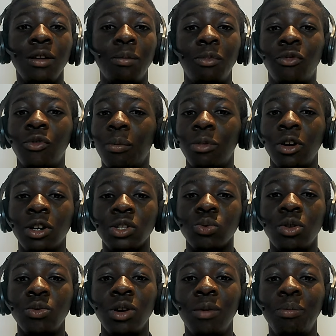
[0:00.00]
for part
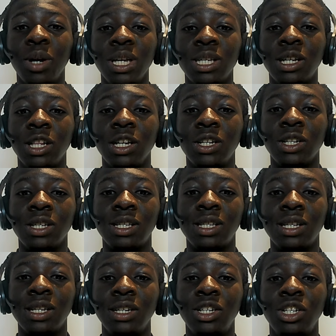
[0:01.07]
1 we are basically
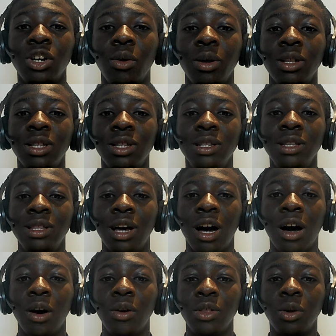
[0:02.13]
just showing
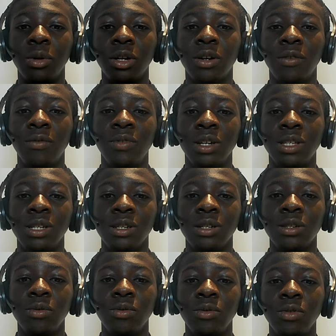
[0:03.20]
how they'll be converted
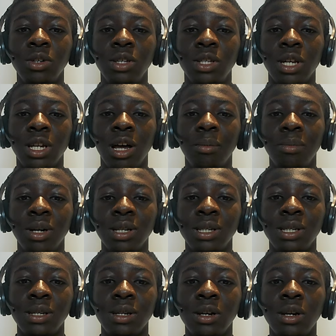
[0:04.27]
into numbers,